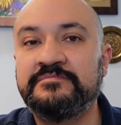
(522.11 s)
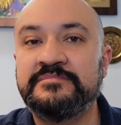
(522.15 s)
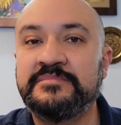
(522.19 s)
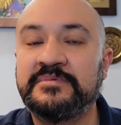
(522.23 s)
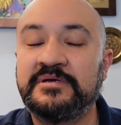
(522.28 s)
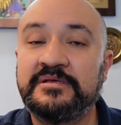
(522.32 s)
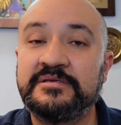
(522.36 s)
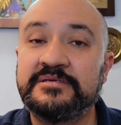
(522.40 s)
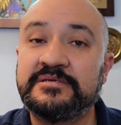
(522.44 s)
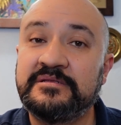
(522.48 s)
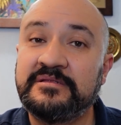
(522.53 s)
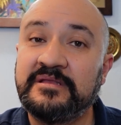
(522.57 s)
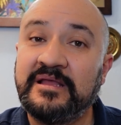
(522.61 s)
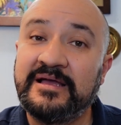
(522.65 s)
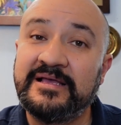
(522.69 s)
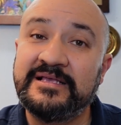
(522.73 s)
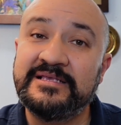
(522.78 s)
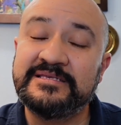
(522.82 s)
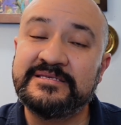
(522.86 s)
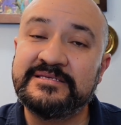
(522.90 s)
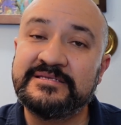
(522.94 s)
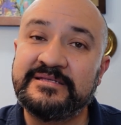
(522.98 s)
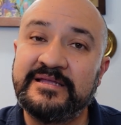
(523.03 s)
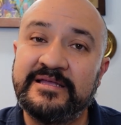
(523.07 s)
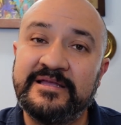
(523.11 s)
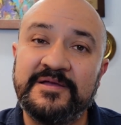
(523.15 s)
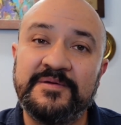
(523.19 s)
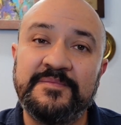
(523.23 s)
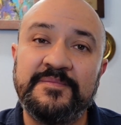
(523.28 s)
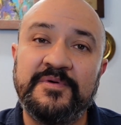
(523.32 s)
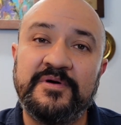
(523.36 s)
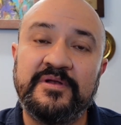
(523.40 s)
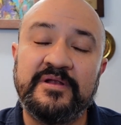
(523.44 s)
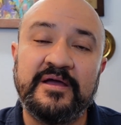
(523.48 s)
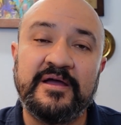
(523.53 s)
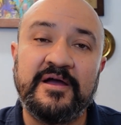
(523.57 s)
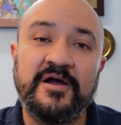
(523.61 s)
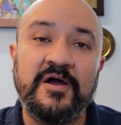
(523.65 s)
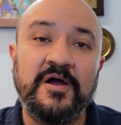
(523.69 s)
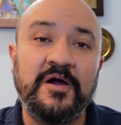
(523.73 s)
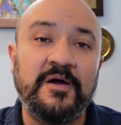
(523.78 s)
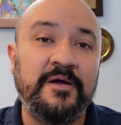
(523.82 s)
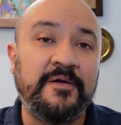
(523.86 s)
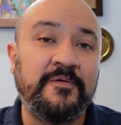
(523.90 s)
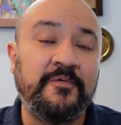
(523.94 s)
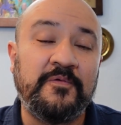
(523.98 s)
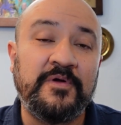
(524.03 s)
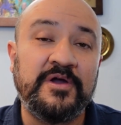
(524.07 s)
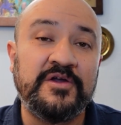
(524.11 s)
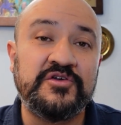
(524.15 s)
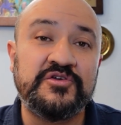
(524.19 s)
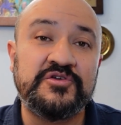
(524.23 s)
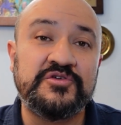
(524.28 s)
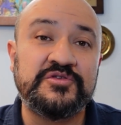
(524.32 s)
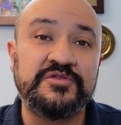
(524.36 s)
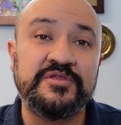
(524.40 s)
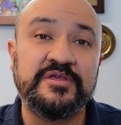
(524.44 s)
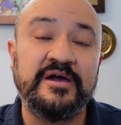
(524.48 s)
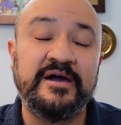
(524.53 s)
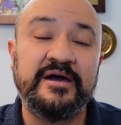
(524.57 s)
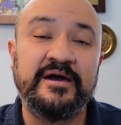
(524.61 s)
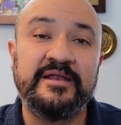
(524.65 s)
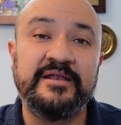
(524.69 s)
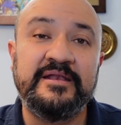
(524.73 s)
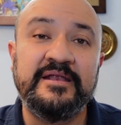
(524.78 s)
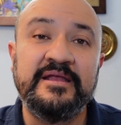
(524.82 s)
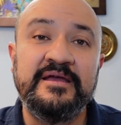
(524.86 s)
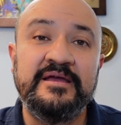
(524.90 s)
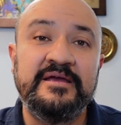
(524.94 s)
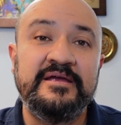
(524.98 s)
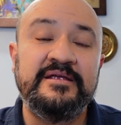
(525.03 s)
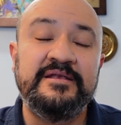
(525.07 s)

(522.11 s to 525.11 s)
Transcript: That is a nice thing, but I wish that